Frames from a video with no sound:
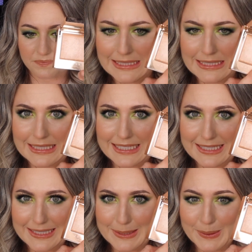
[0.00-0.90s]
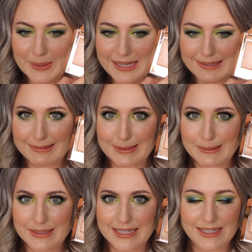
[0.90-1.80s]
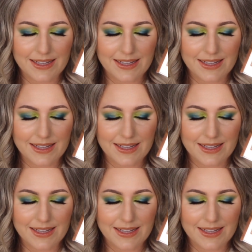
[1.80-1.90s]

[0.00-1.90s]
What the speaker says: Ooh, it's dirty, sorry.